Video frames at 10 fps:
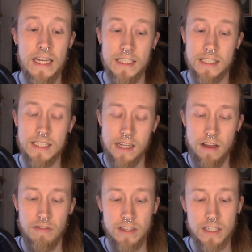Is it
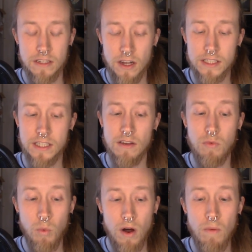safe? Is it not
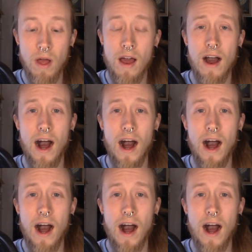safe? Well,